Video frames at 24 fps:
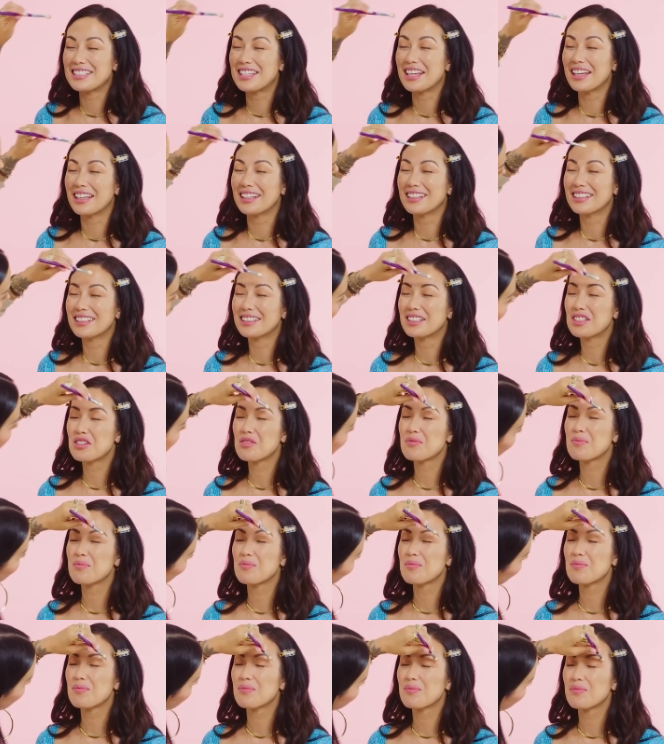you were like, well, I'm going to have
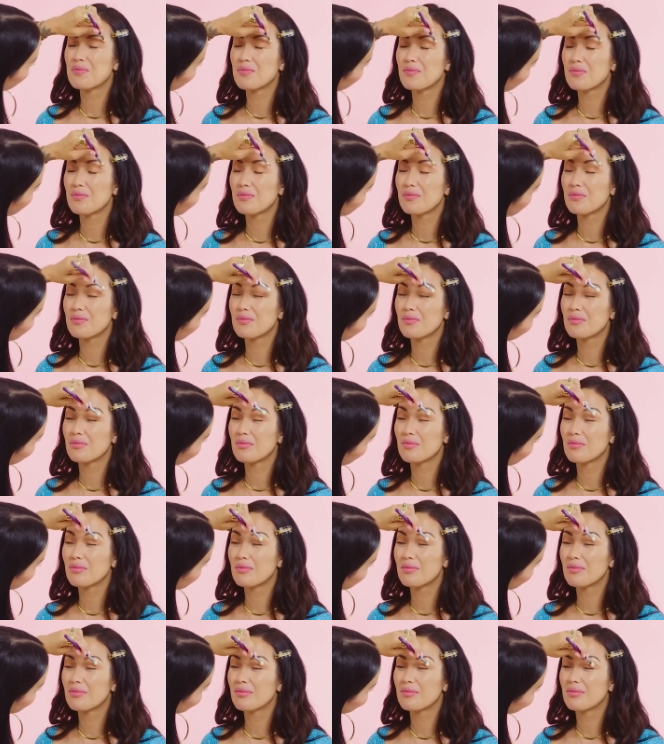to wash my face after. I
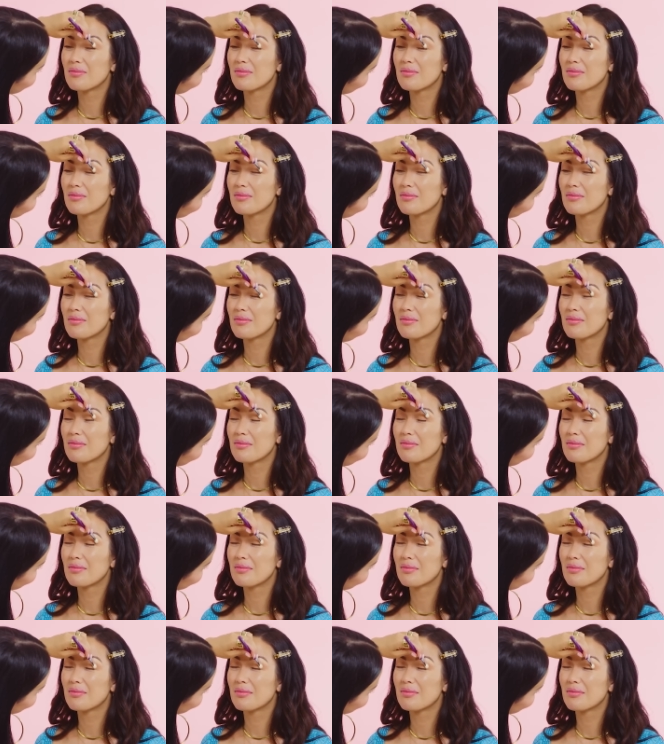said, mm-mm.